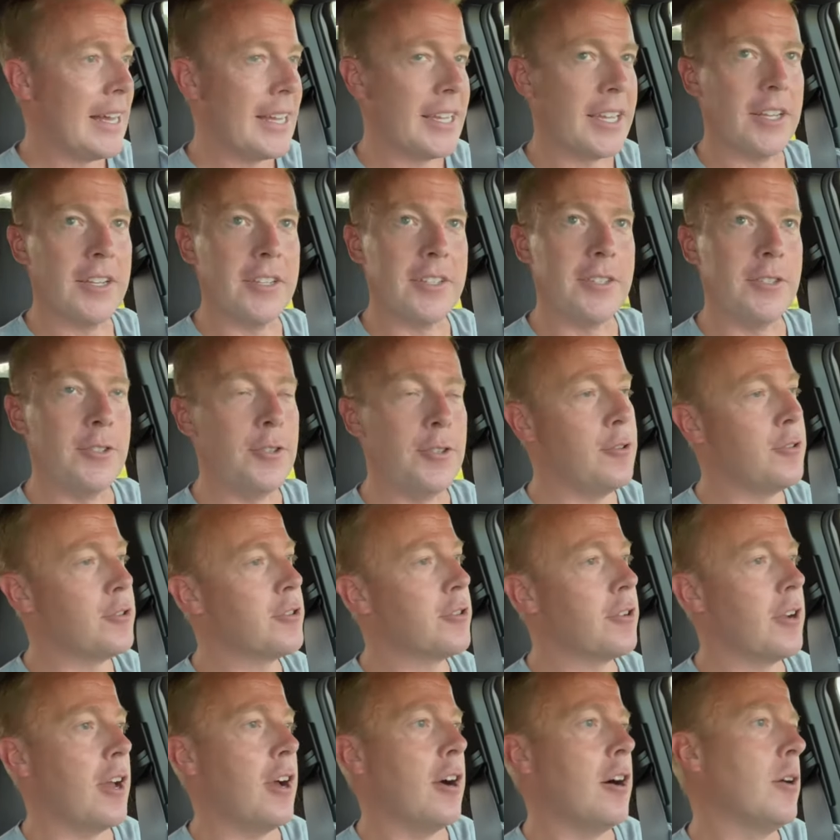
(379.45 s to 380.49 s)
Could use
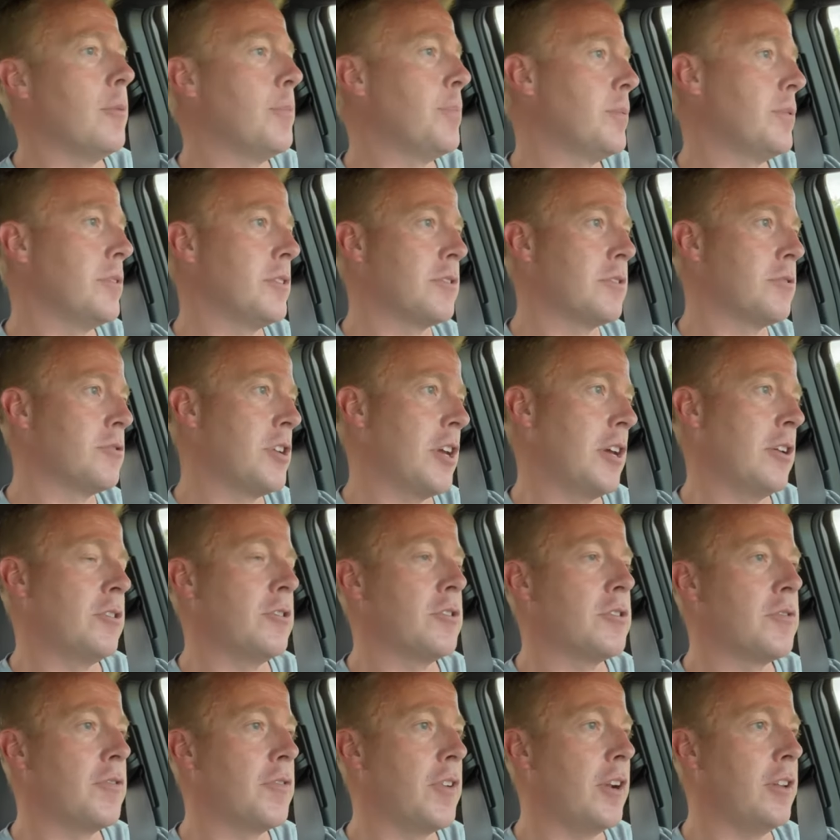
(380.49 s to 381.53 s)
your help. This
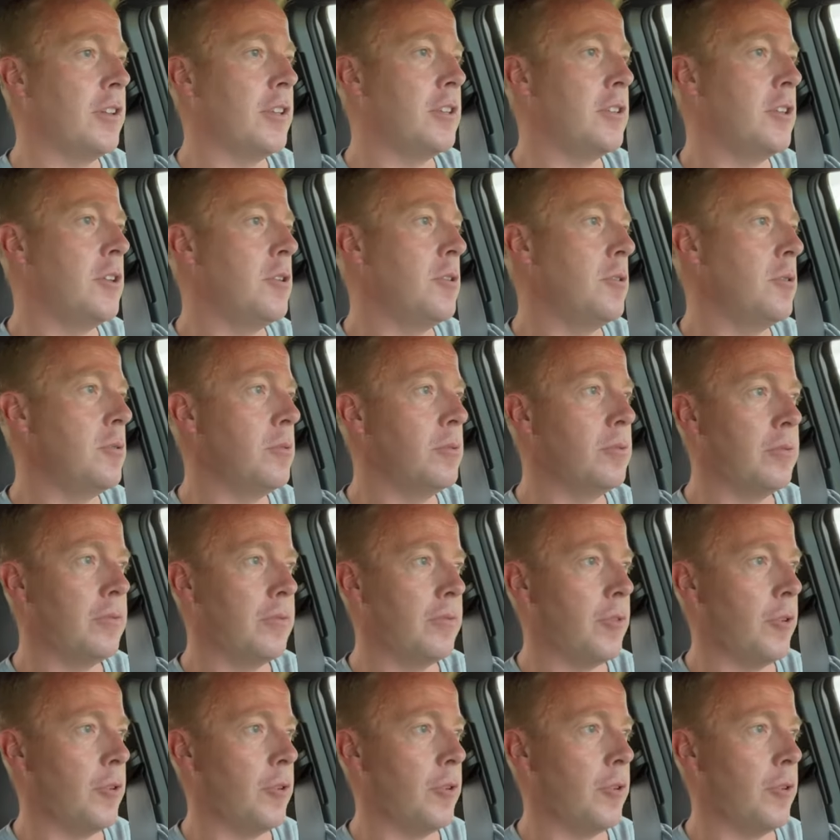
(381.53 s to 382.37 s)
channel's fairly new.